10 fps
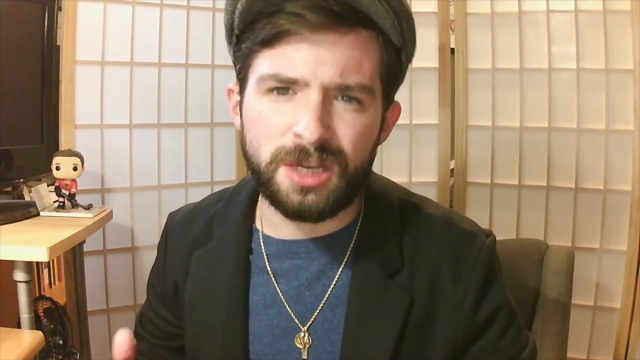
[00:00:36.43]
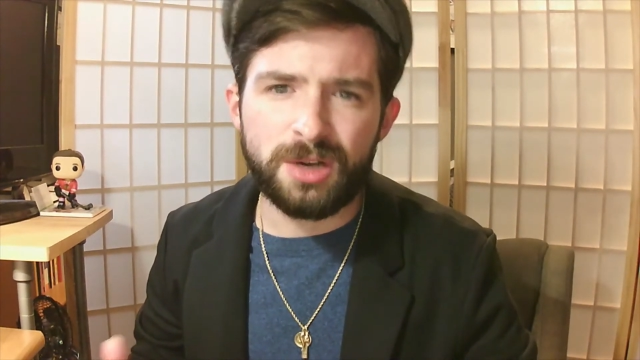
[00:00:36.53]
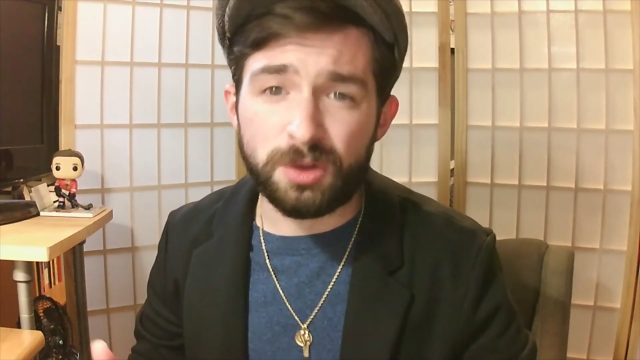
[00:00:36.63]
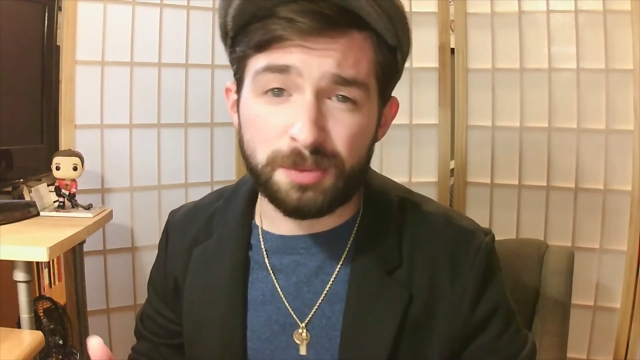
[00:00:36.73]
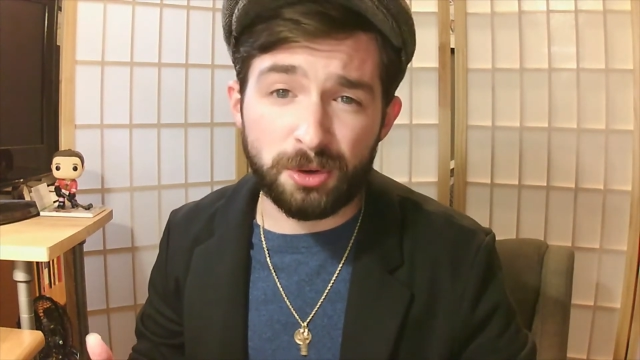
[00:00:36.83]

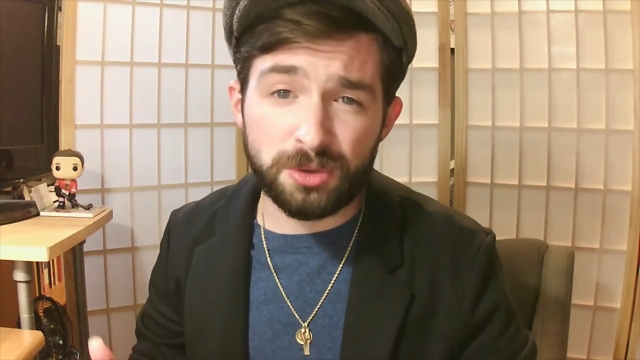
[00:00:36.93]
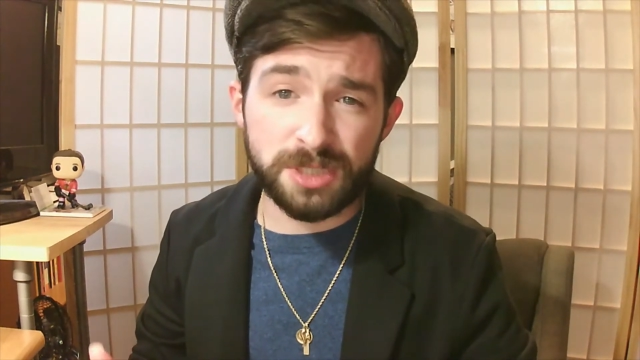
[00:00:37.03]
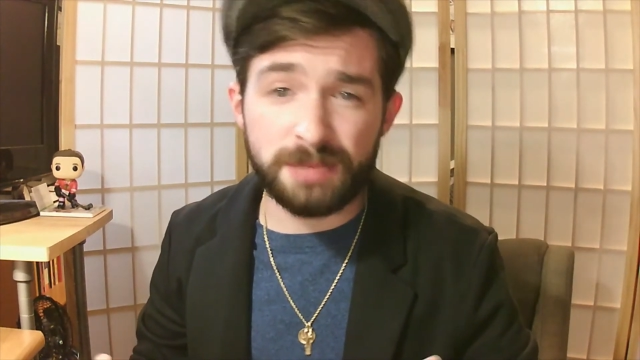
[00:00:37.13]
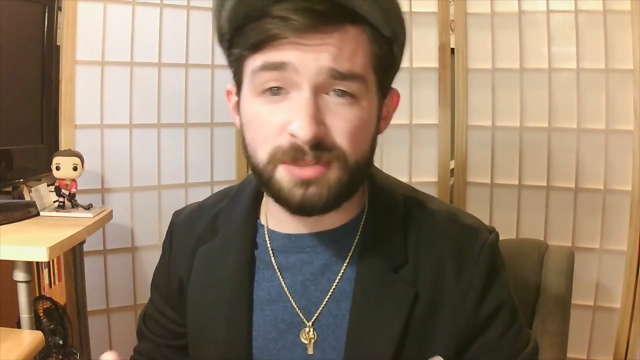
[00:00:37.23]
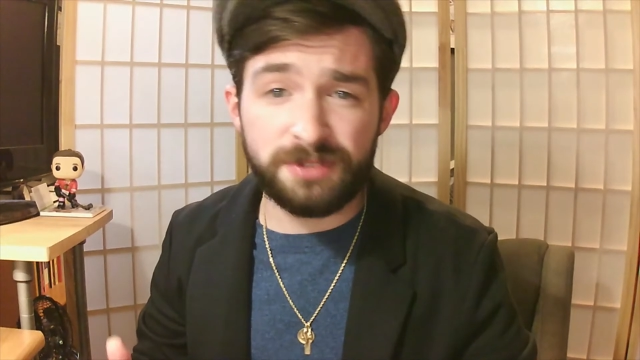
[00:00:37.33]
with both
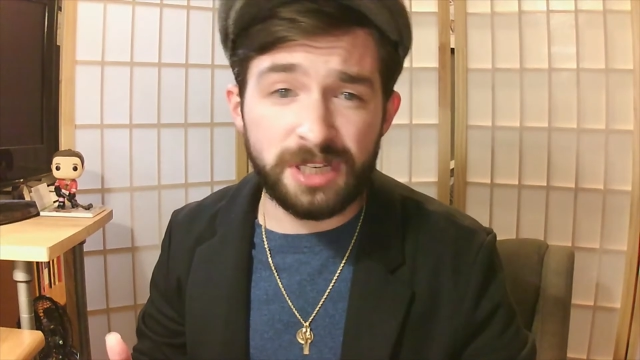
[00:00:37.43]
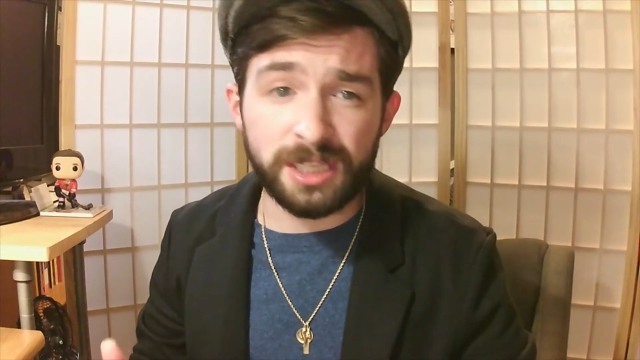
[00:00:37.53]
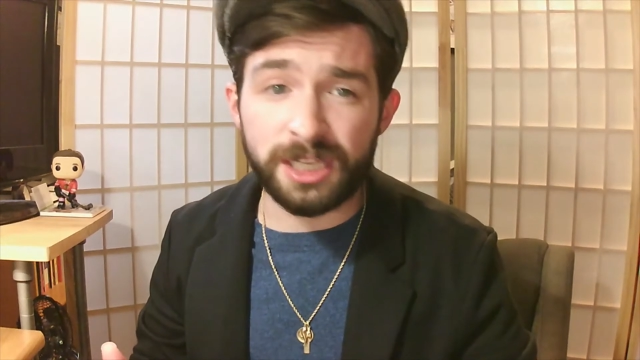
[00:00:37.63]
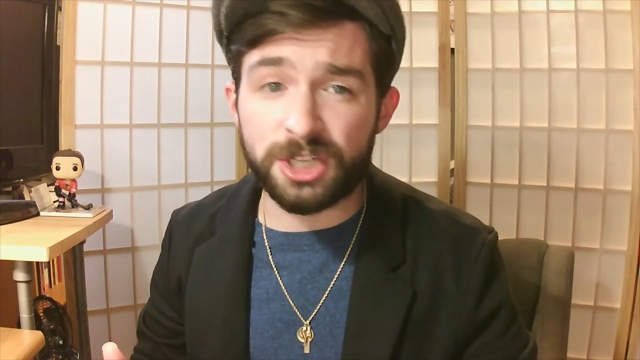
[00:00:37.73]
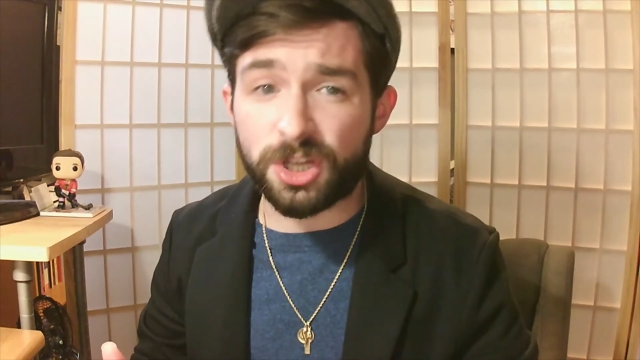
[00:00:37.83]
teams feeling
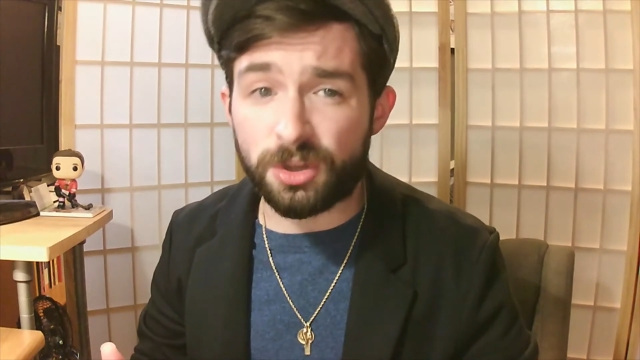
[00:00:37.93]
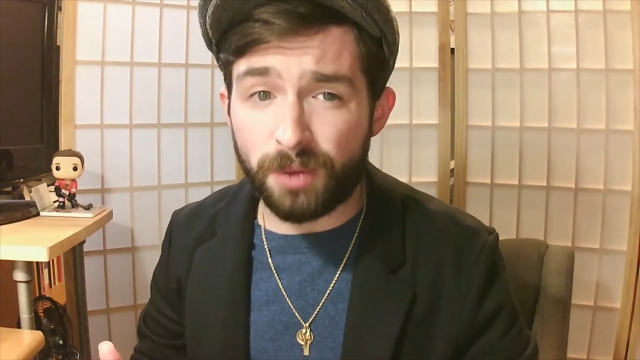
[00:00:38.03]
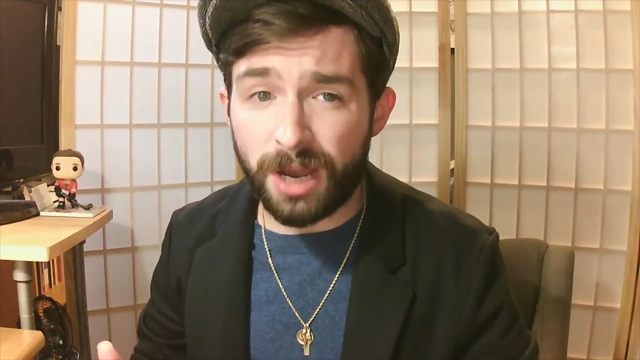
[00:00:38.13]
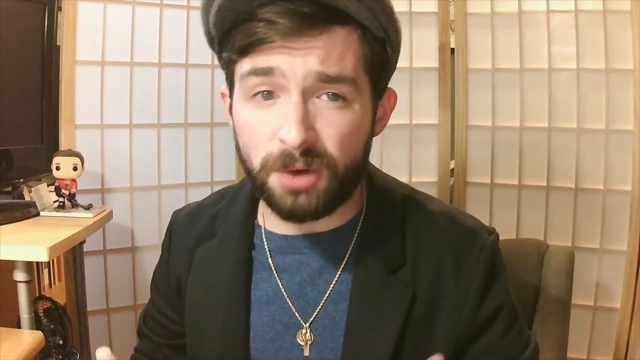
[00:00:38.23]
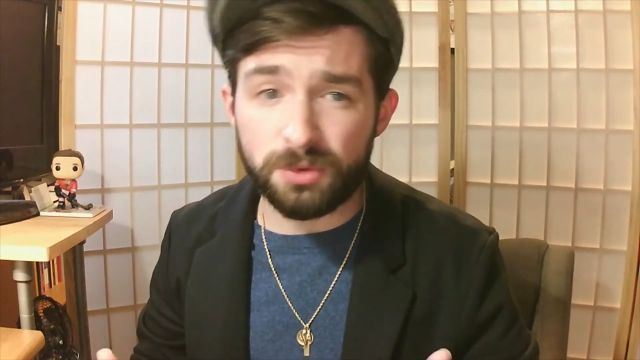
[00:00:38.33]
each other
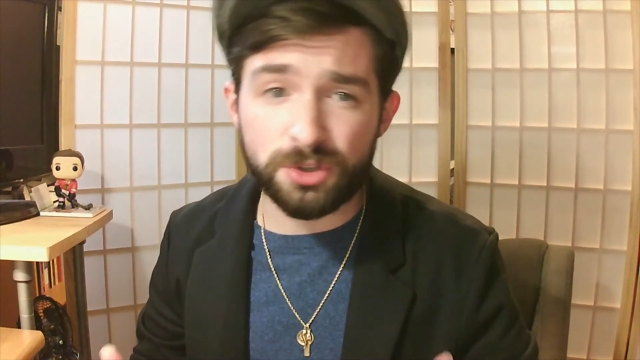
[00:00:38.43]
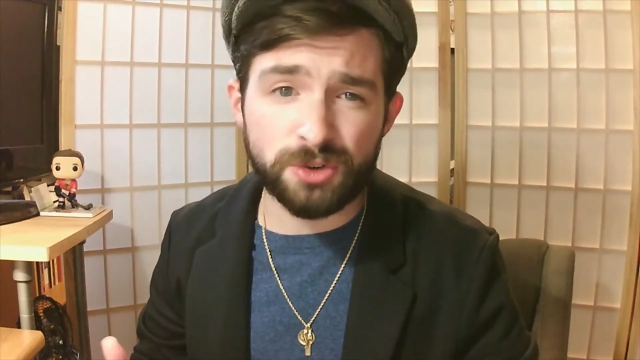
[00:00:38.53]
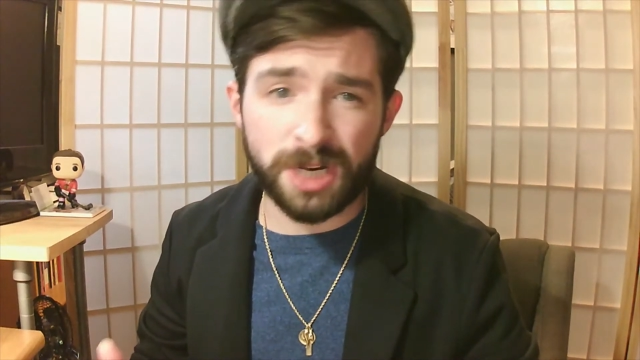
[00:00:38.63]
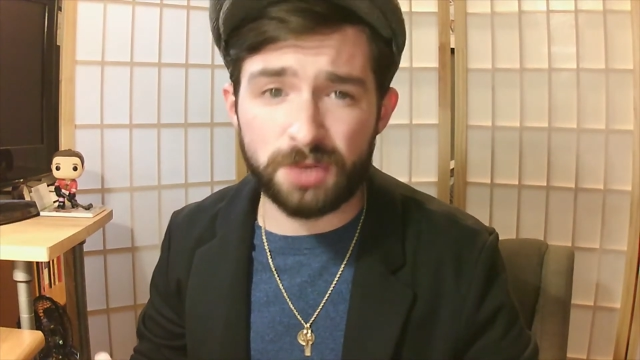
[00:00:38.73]
out and trying